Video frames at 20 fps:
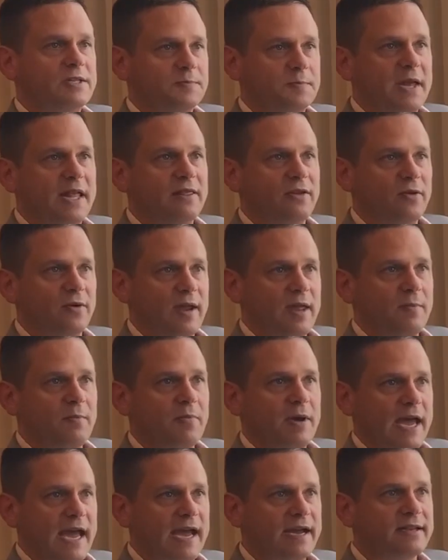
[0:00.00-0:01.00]
what's been their
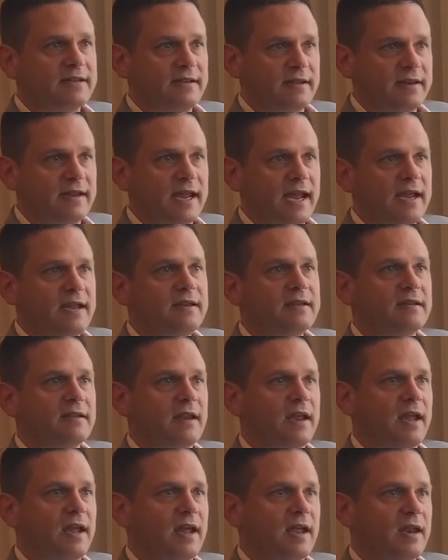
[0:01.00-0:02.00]
impact to date
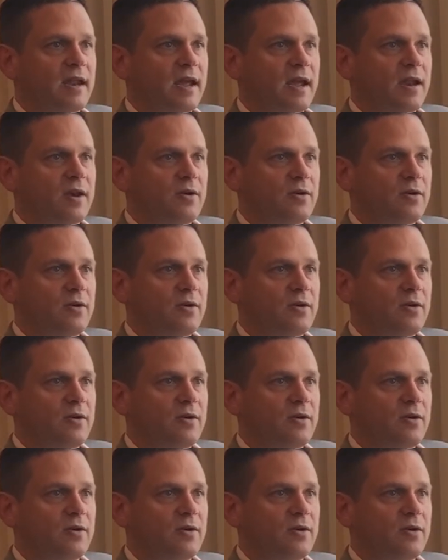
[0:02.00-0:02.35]
and,